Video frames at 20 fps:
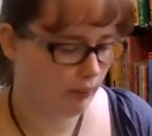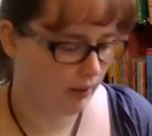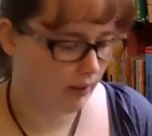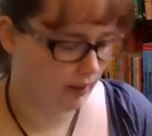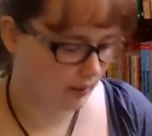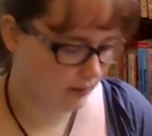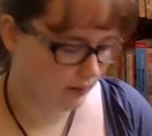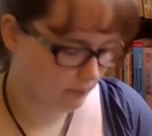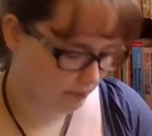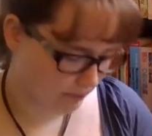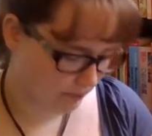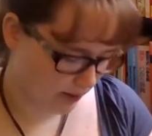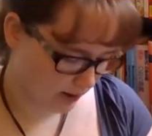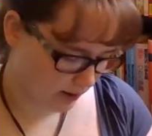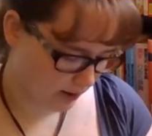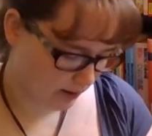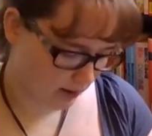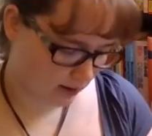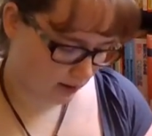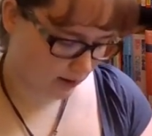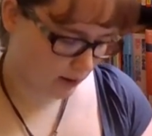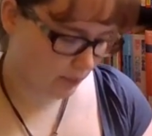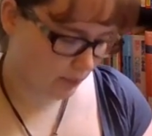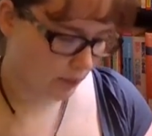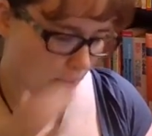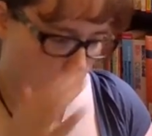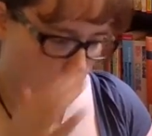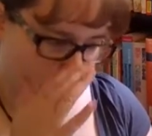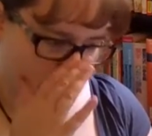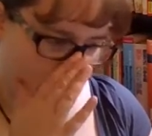pen in the
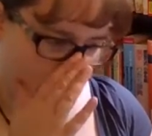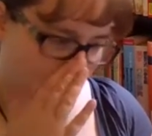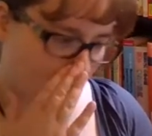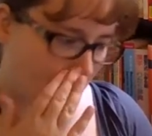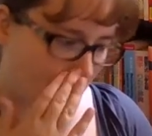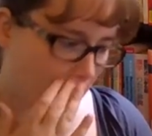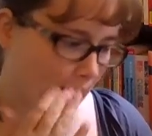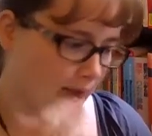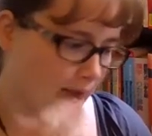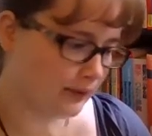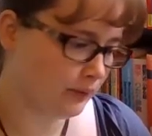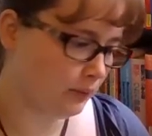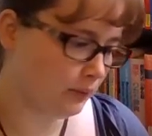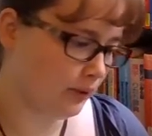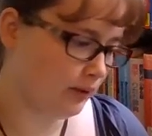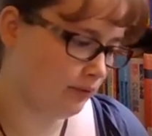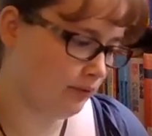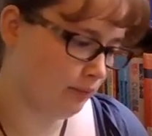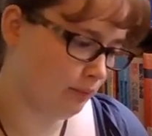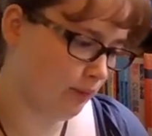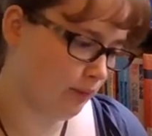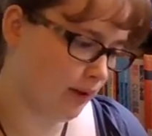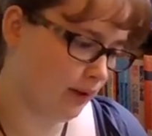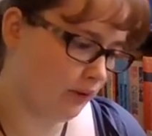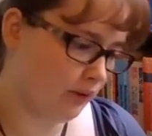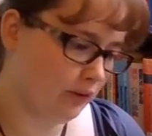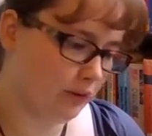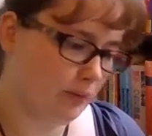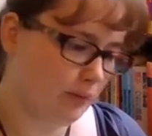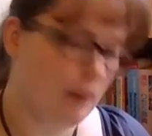book, and that's one of my
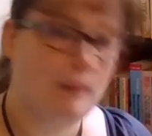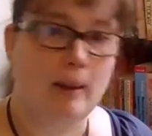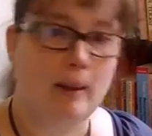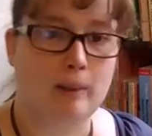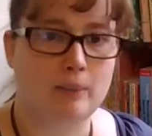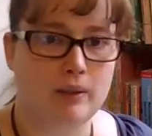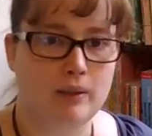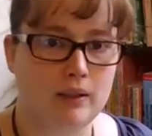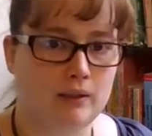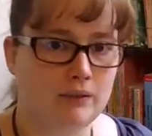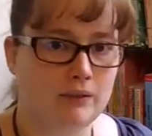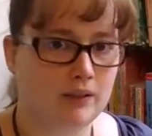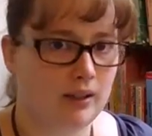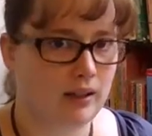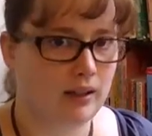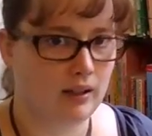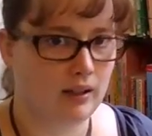ultimate pet peeves.